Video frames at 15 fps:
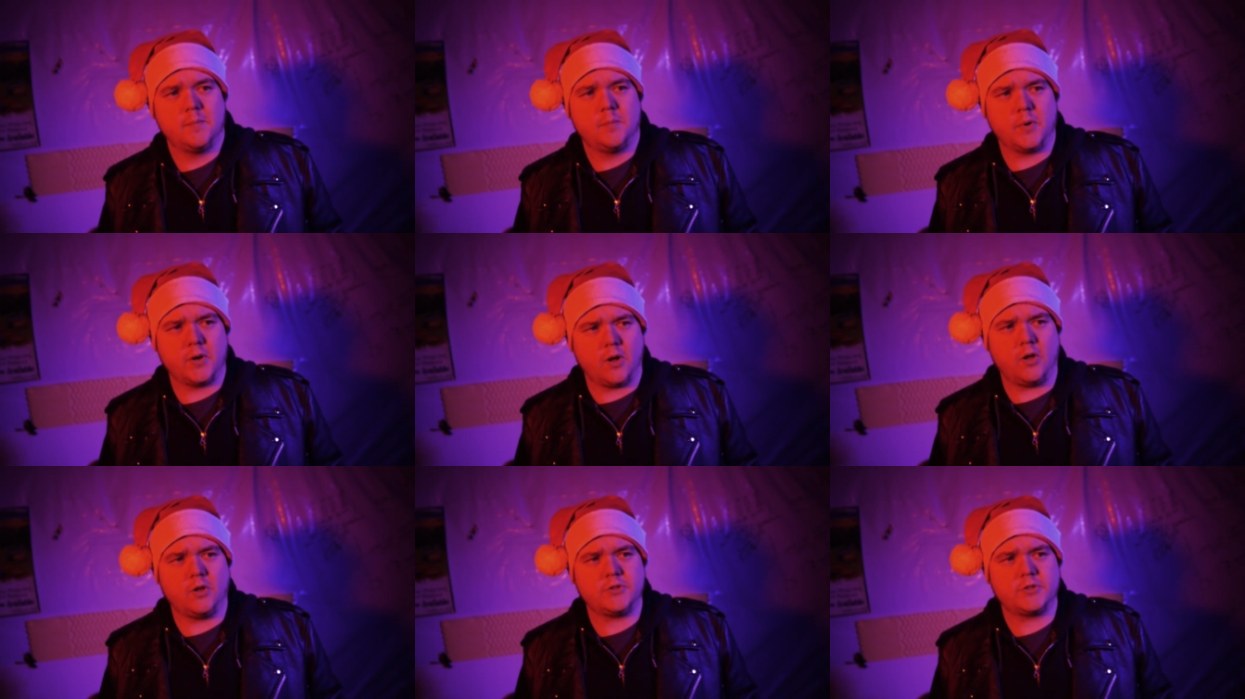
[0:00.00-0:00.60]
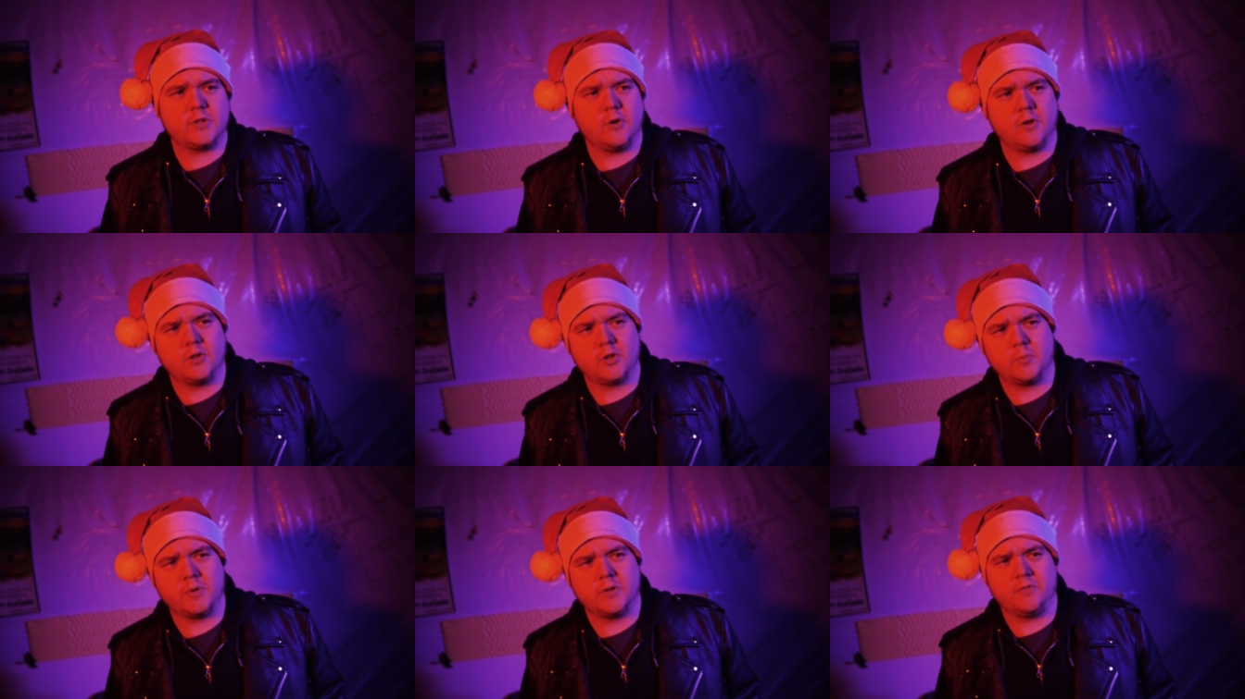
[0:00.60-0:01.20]
but also a
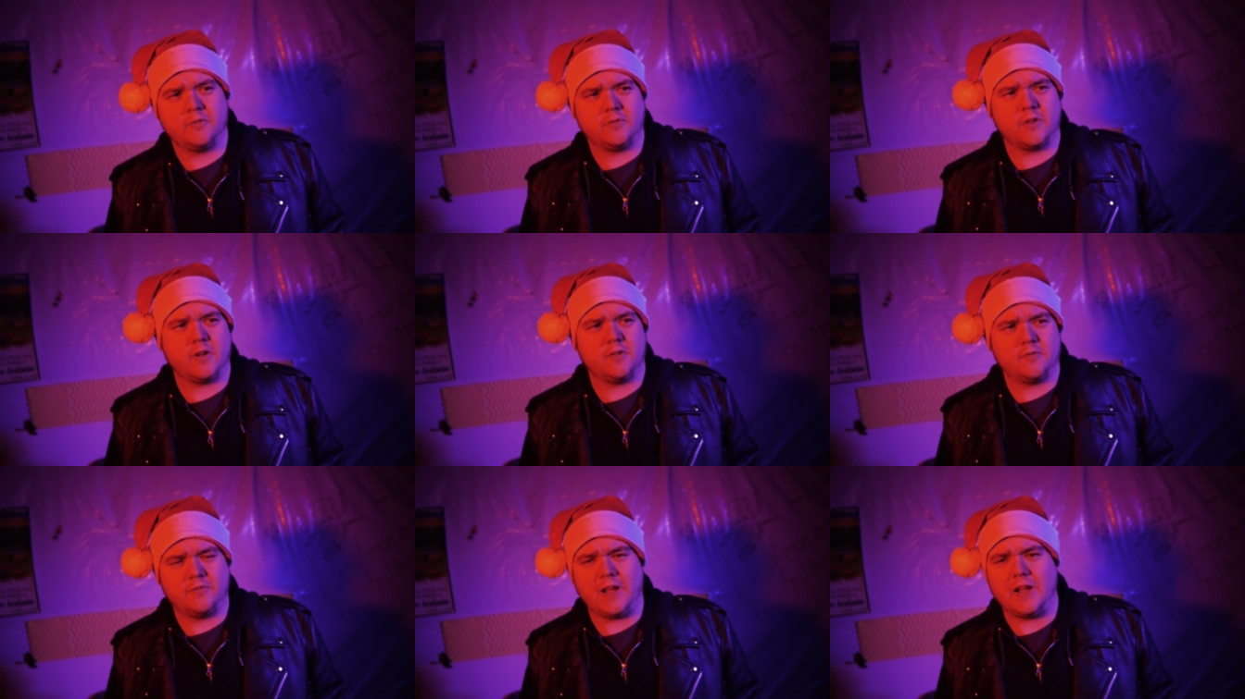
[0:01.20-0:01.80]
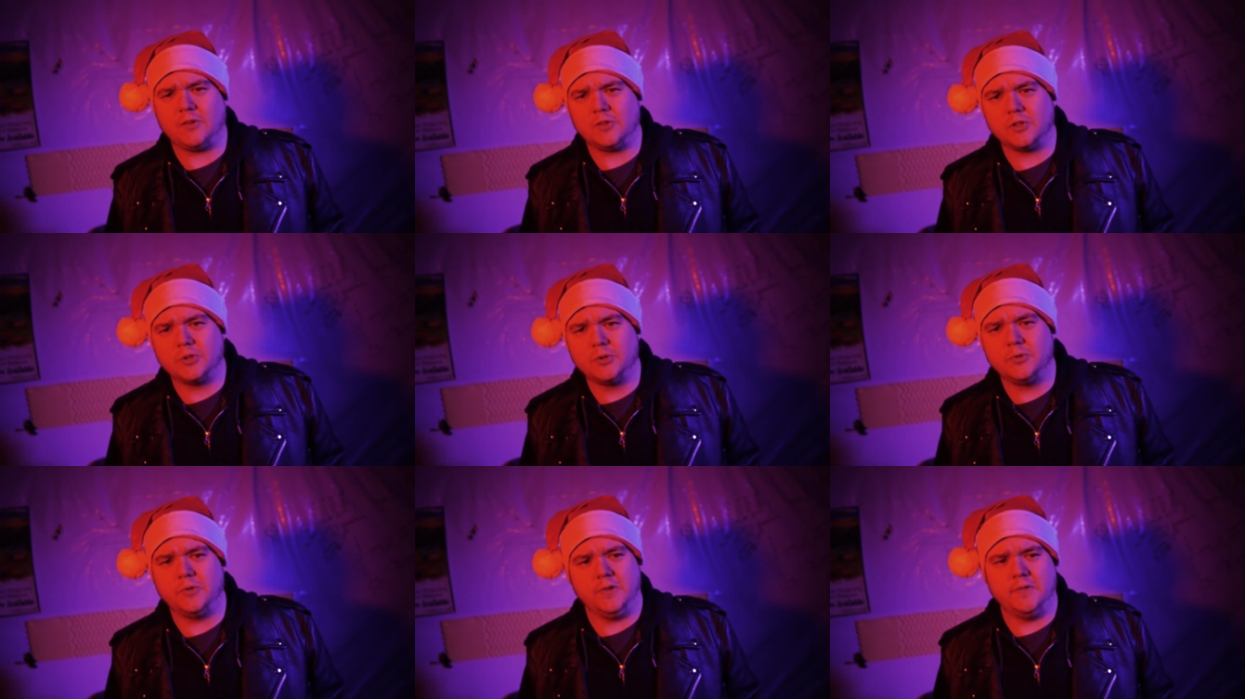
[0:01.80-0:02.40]
little bit of, of Val
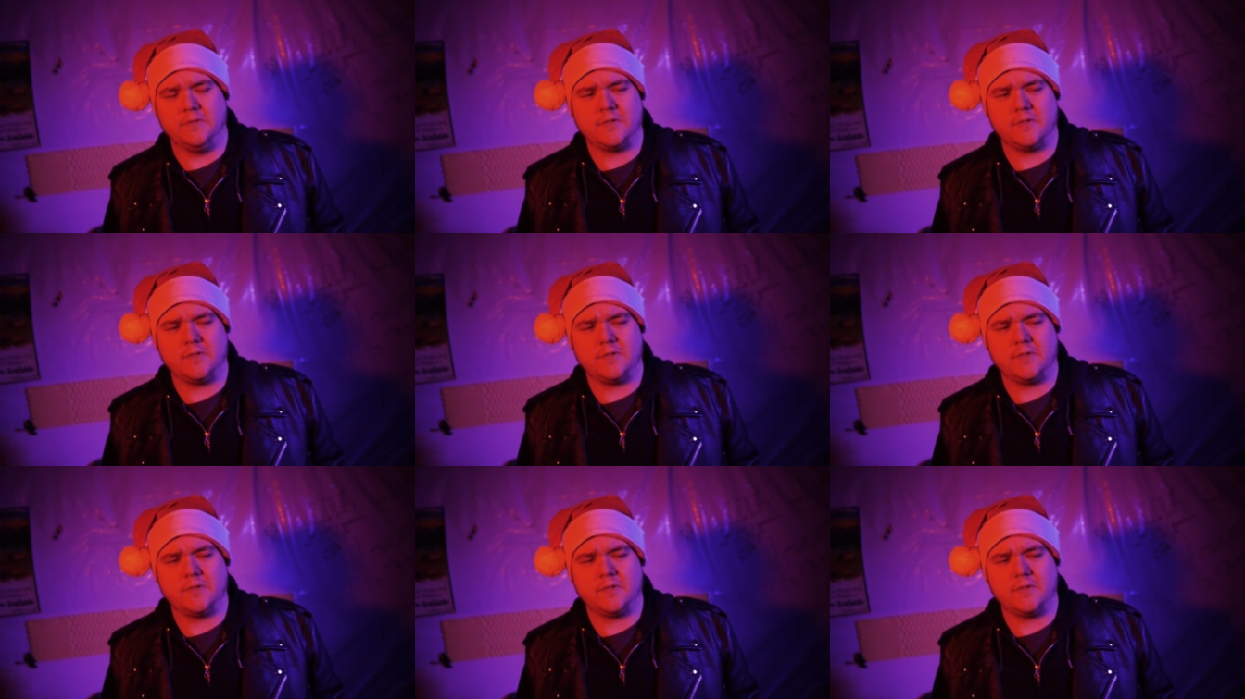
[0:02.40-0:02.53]
Lewton,